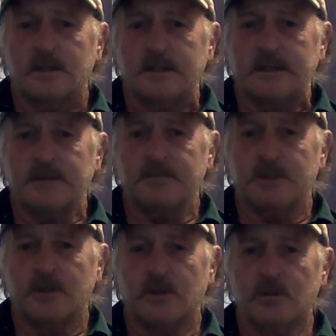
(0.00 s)
cutting
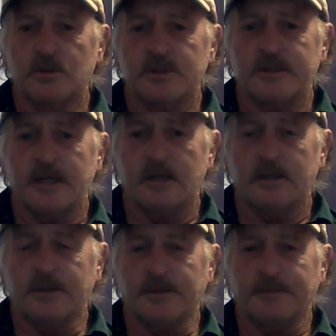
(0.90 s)
big holes in that
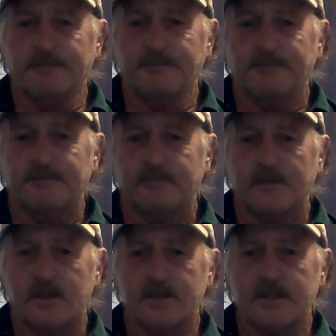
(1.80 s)
liner.
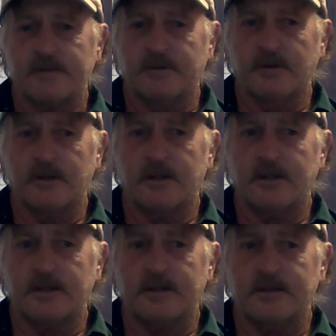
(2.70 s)
Because after that,